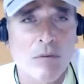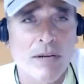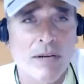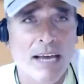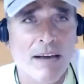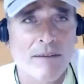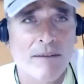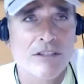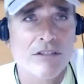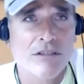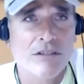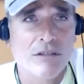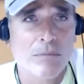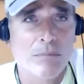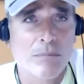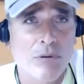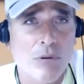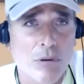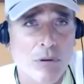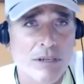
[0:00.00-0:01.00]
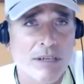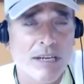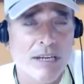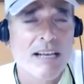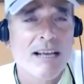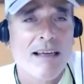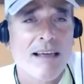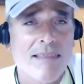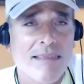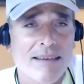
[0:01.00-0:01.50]
We have to support
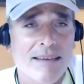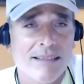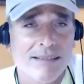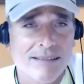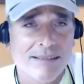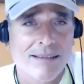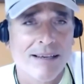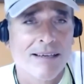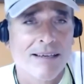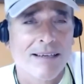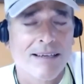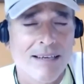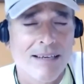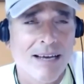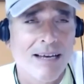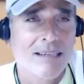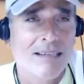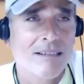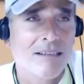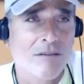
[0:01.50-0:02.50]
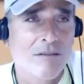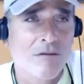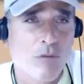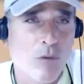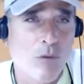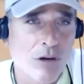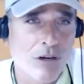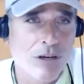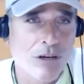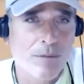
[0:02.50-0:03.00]
this kind of
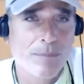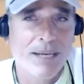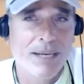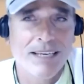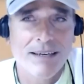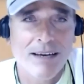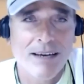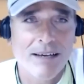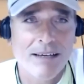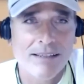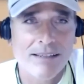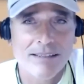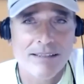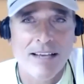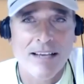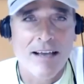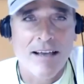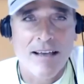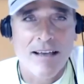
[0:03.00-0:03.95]
work because